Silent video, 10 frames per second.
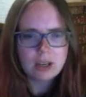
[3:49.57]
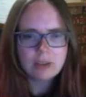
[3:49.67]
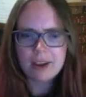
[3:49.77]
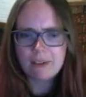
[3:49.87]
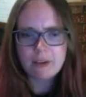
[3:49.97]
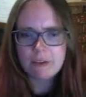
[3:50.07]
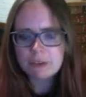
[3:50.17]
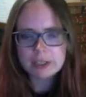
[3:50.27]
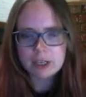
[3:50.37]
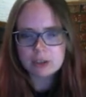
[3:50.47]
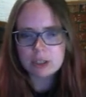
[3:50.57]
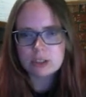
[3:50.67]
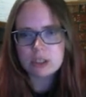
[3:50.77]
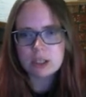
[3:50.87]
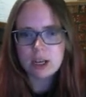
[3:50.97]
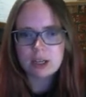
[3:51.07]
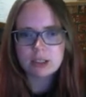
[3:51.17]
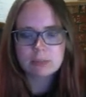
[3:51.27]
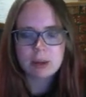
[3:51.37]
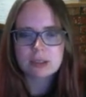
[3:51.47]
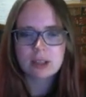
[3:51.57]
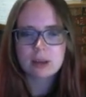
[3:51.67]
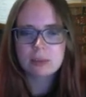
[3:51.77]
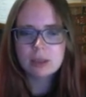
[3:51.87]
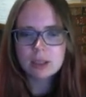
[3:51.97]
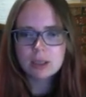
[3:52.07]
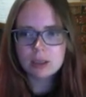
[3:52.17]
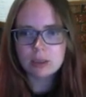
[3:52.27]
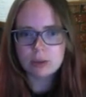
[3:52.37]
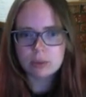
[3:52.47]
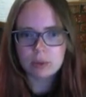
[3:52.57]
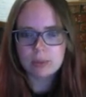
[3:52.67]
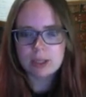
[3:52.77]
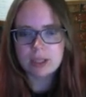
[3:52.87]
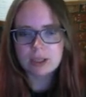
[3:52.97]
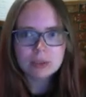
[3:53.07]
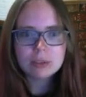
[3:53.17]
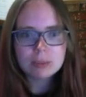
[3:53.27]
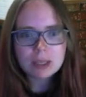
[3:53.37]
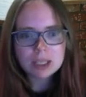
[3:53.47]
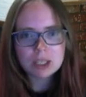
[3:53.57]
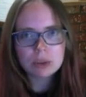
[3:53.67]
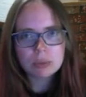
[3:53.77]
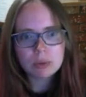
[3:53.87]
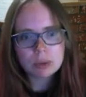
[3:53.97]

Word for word: kind of have up for decoration to kind of spice up the room in there. So those are my like three